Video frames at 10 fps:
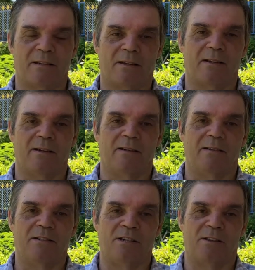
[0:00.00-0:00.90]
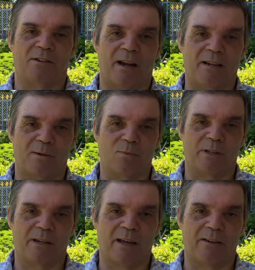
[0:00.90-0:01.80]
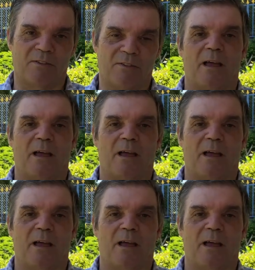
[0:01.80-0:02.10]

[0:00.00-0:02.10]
to she threatened him with a knife.